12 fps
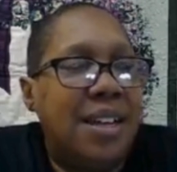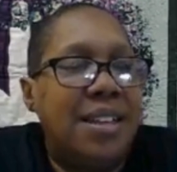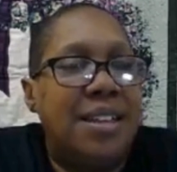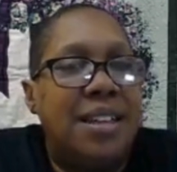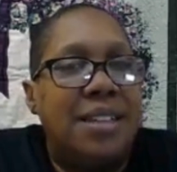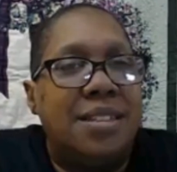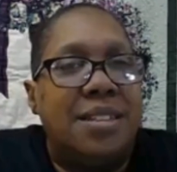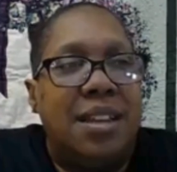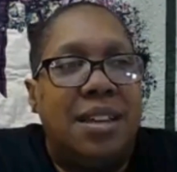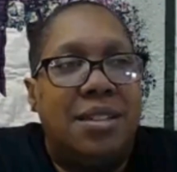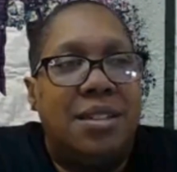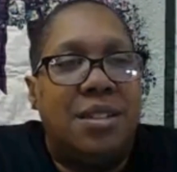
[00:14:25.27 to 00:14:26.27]
this
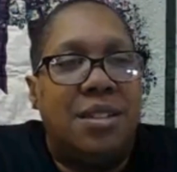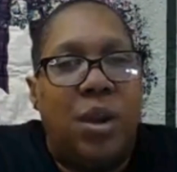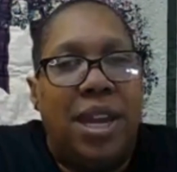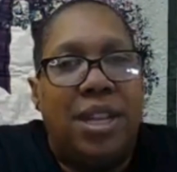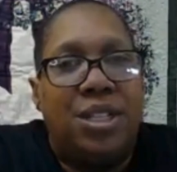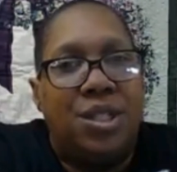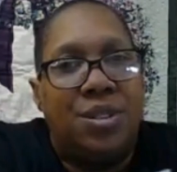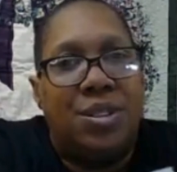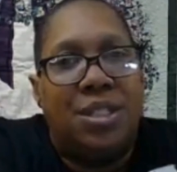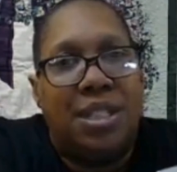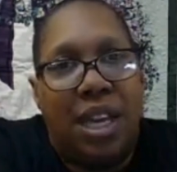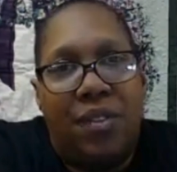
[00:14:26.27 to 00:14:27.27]
is a way to
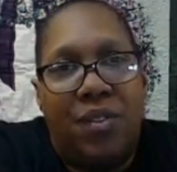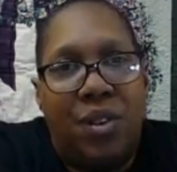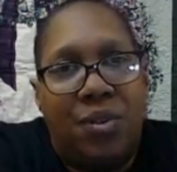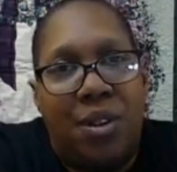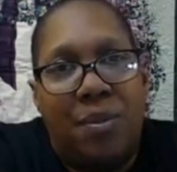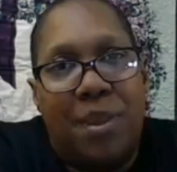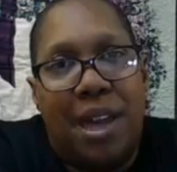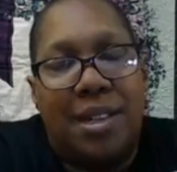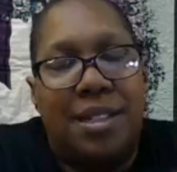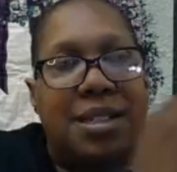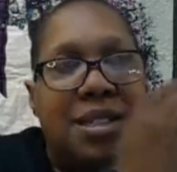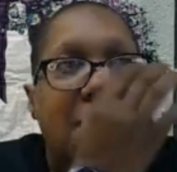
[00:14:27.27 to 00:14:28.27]
save you from that,
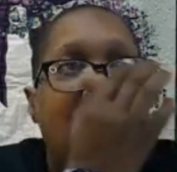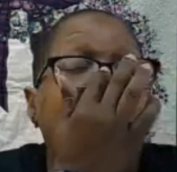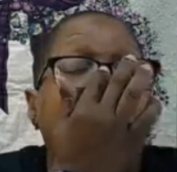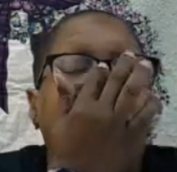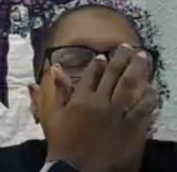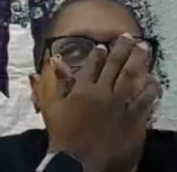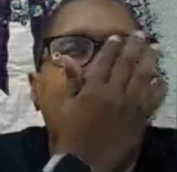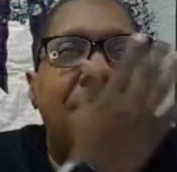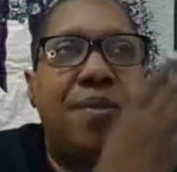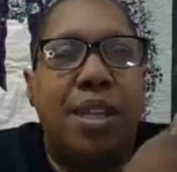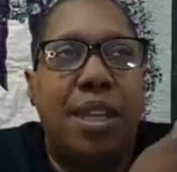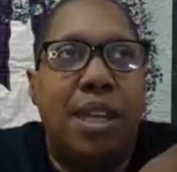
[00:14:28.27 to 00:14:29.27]
to save you from that
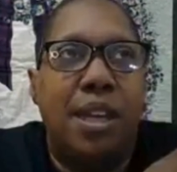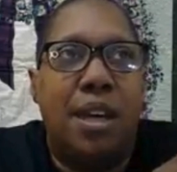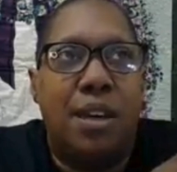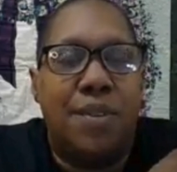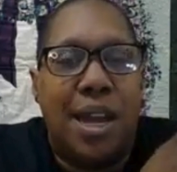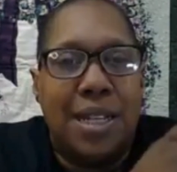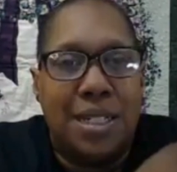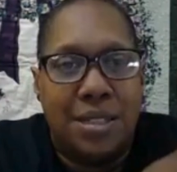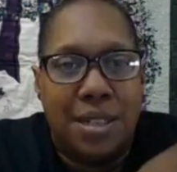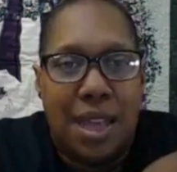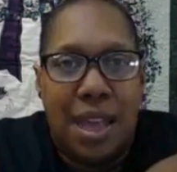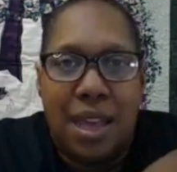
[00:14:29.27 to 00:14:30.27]
feeling of, I just
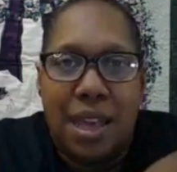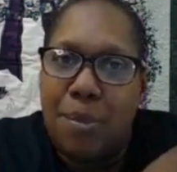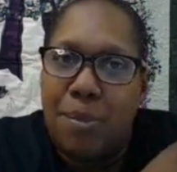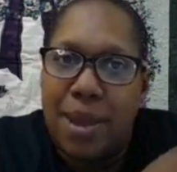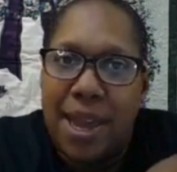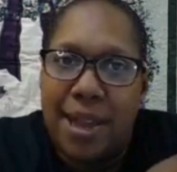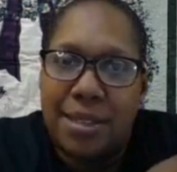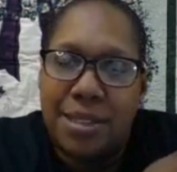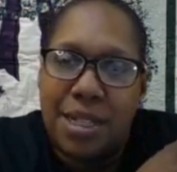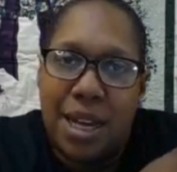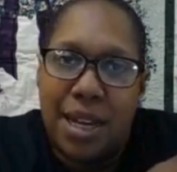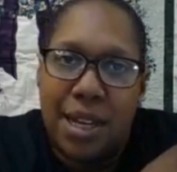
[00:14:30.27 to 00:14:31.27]
can't get past
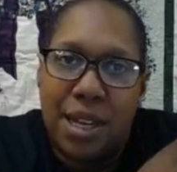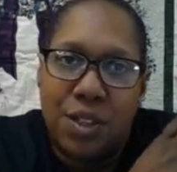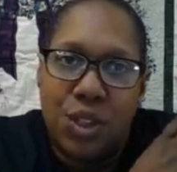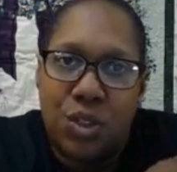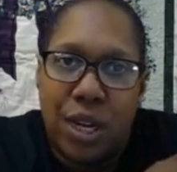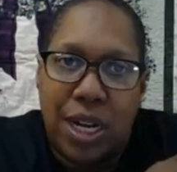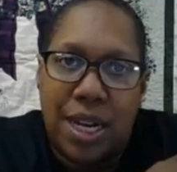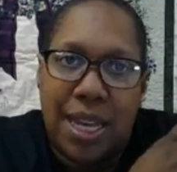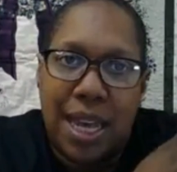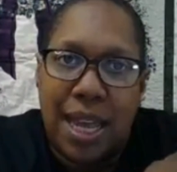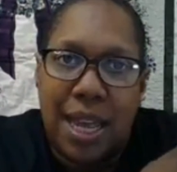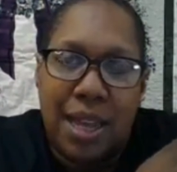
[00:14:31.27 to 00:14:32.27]
cutting it straight. I
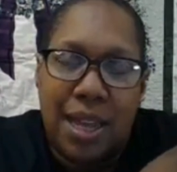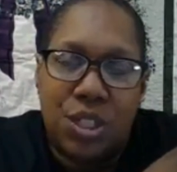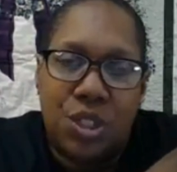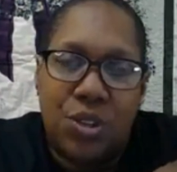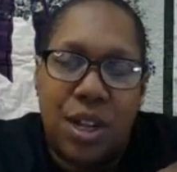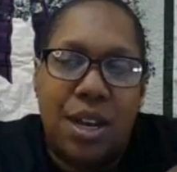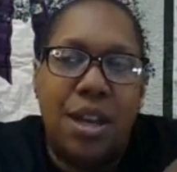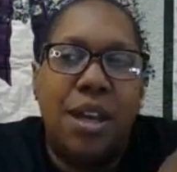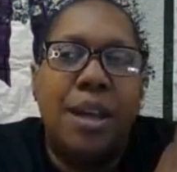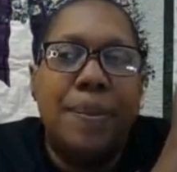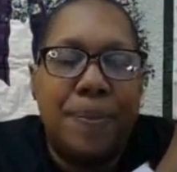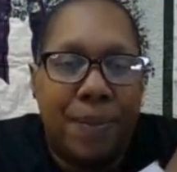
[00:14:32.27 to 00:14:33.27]
can't cut straight.
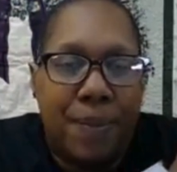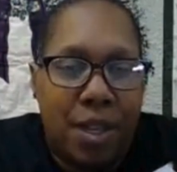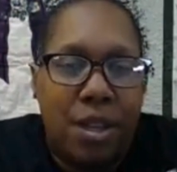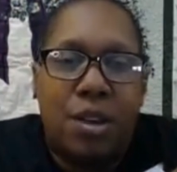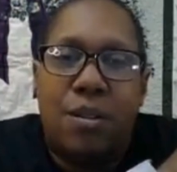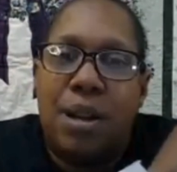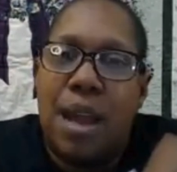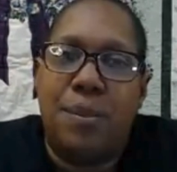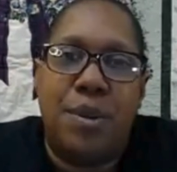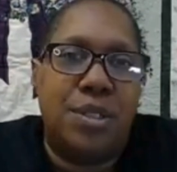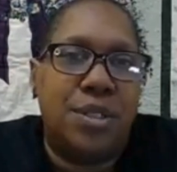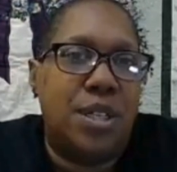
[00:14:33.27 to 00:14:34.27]
Grab
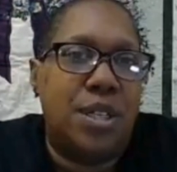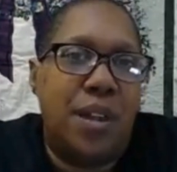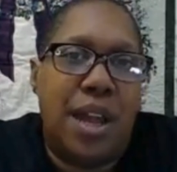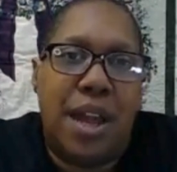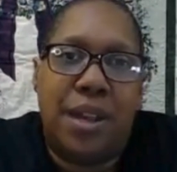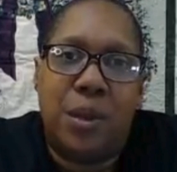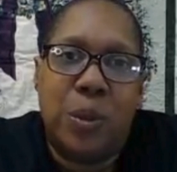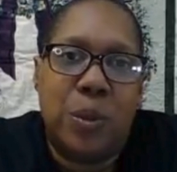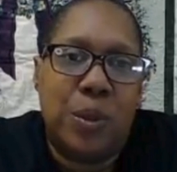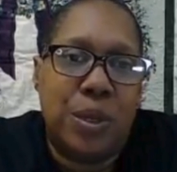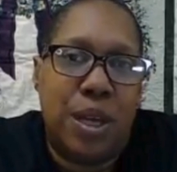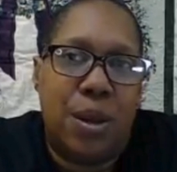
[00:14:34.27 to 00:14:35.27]
yourself an
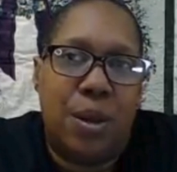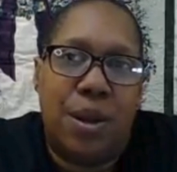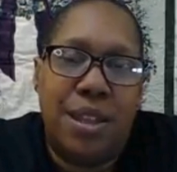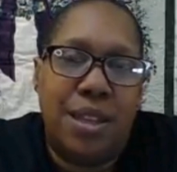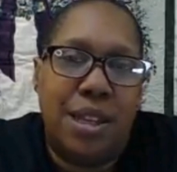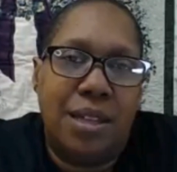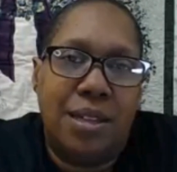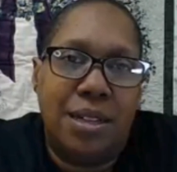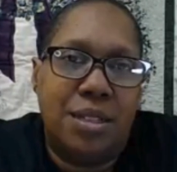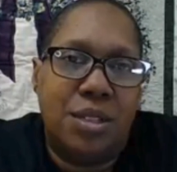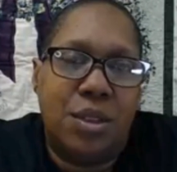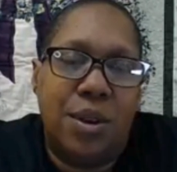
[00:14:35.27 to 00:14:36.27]
AccuQuilt Go. I think
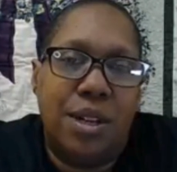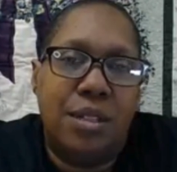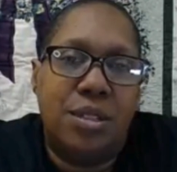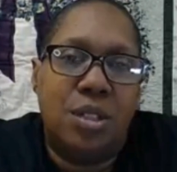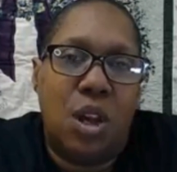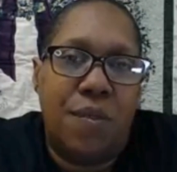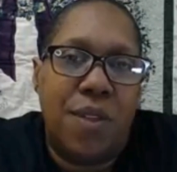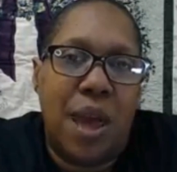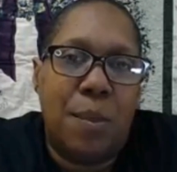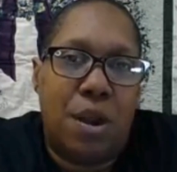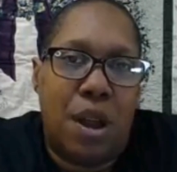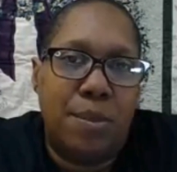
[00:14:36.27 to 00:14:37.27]
that's going to solve that
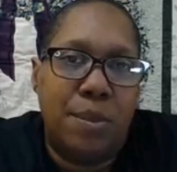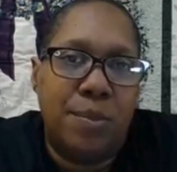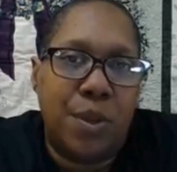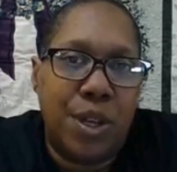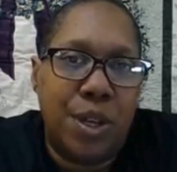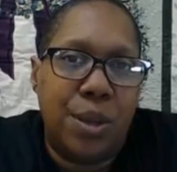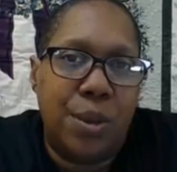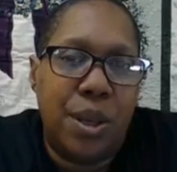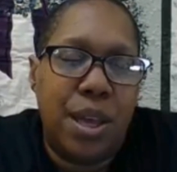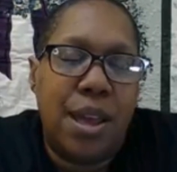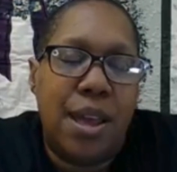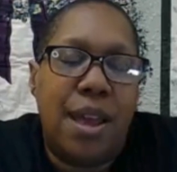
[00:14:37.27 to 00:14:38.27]
problem for you
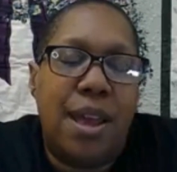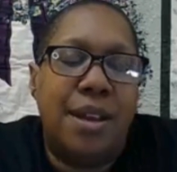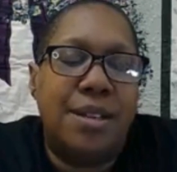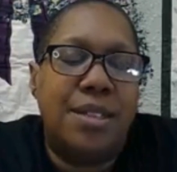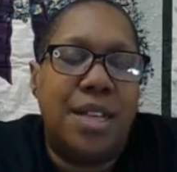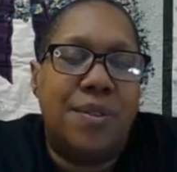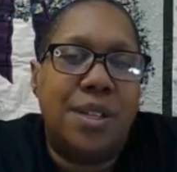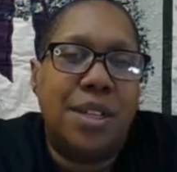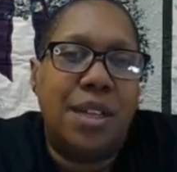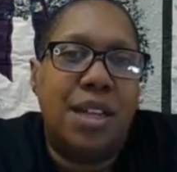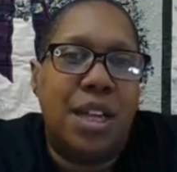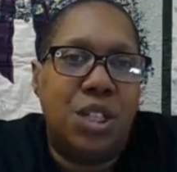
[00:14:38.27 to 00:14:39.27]
and
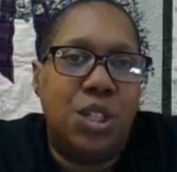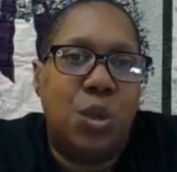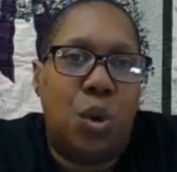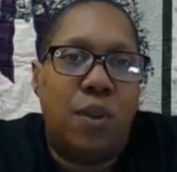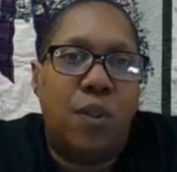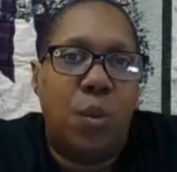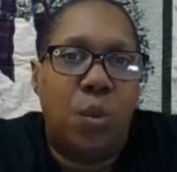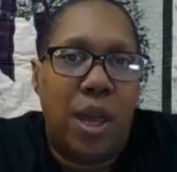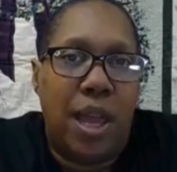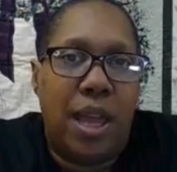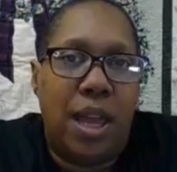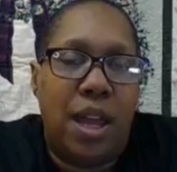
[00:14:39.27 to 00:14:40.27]
definitely get you on the
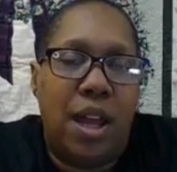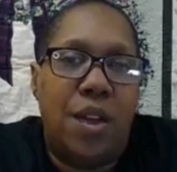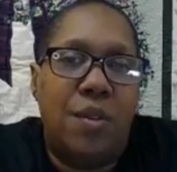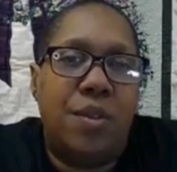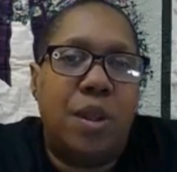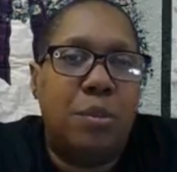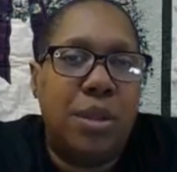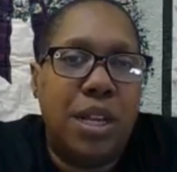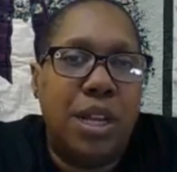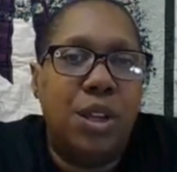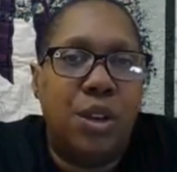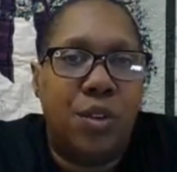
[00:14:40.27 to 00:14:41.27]
way of
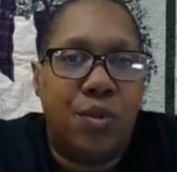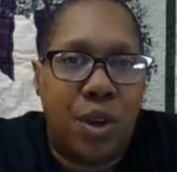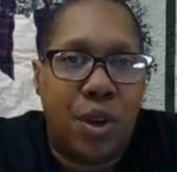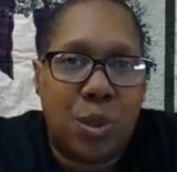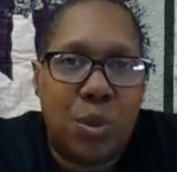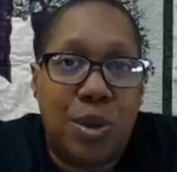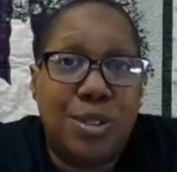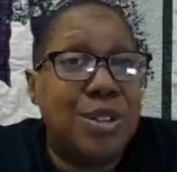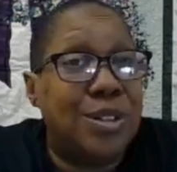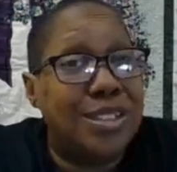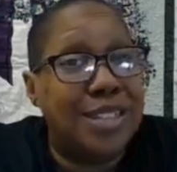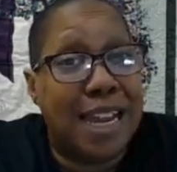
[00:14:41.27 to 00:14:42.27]
completing your first quilt,
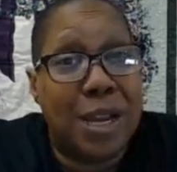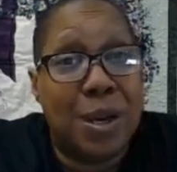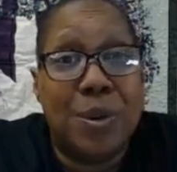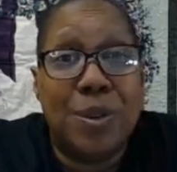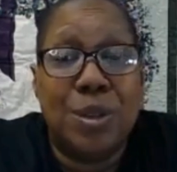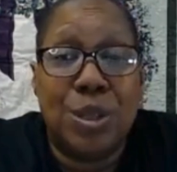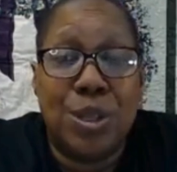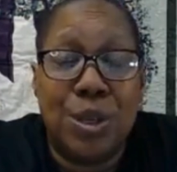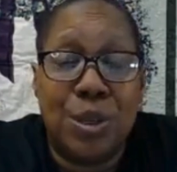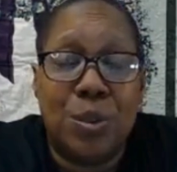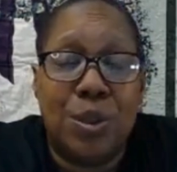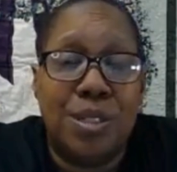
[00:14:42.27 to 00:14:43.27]
your second quilt, your
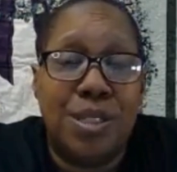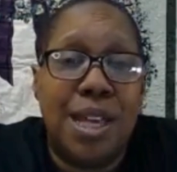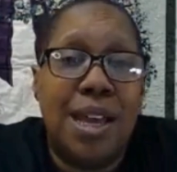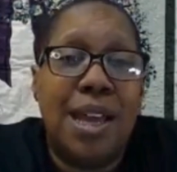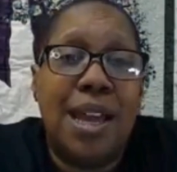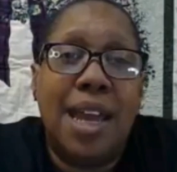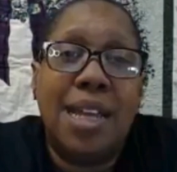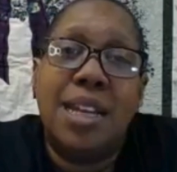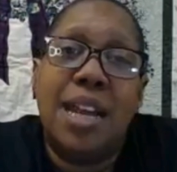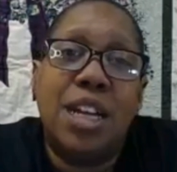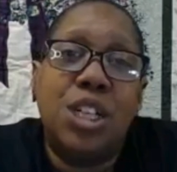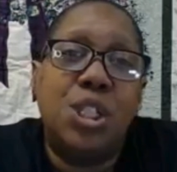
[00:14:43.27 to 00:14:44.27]
third quilt. And
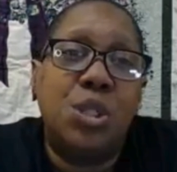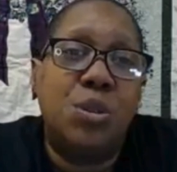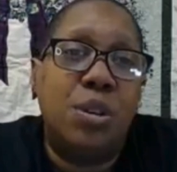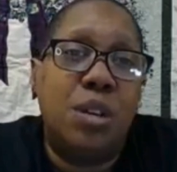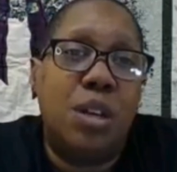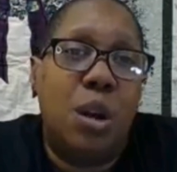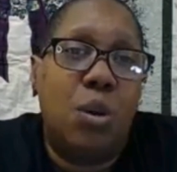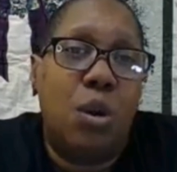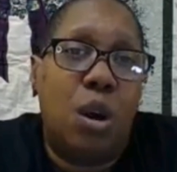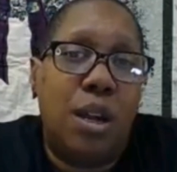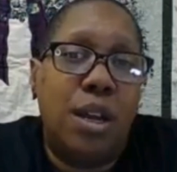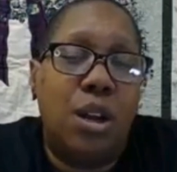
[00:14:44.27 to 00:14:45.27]
then as you go
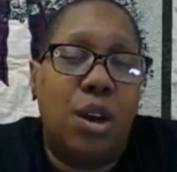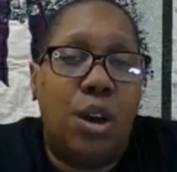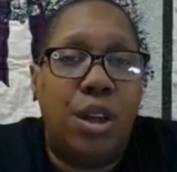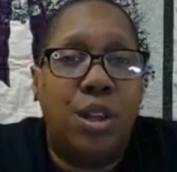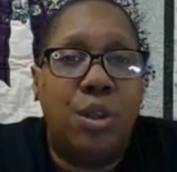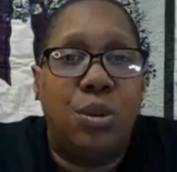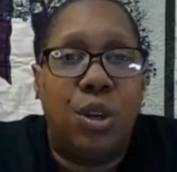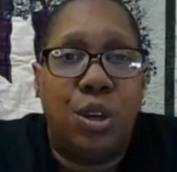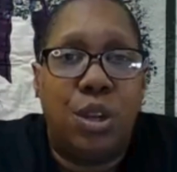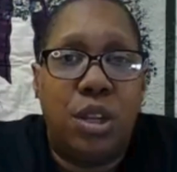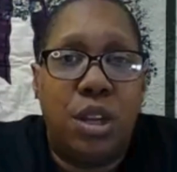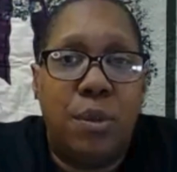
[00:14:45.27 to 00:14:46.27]
on and you learn
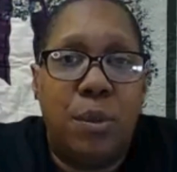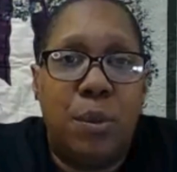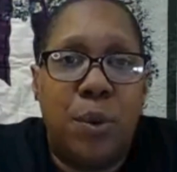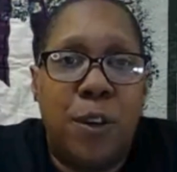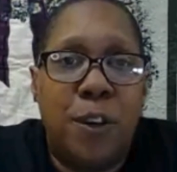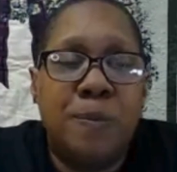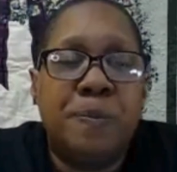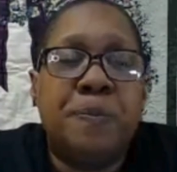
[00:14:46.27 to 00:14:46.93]
a little bit more,